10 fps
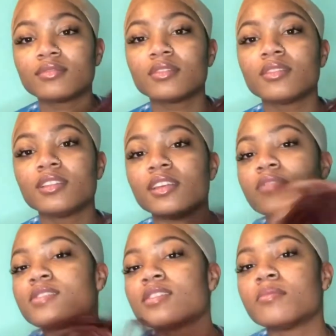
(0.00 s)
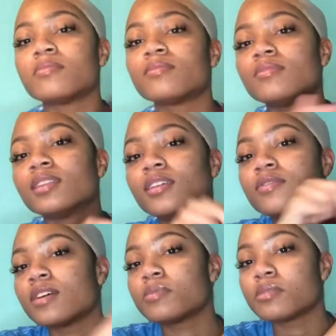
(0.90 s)
lift
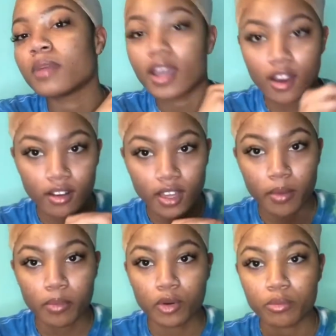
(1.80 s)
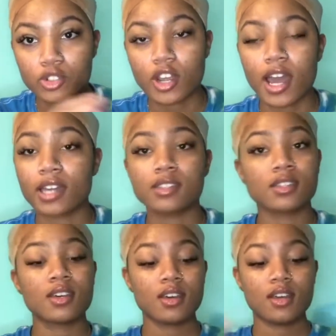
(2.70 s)
up some hair and boom, tracks.
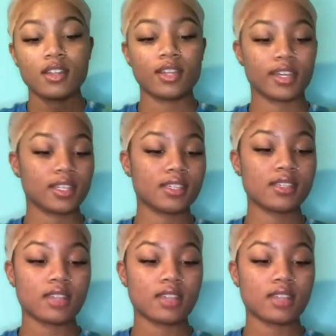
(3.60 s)
Like, this is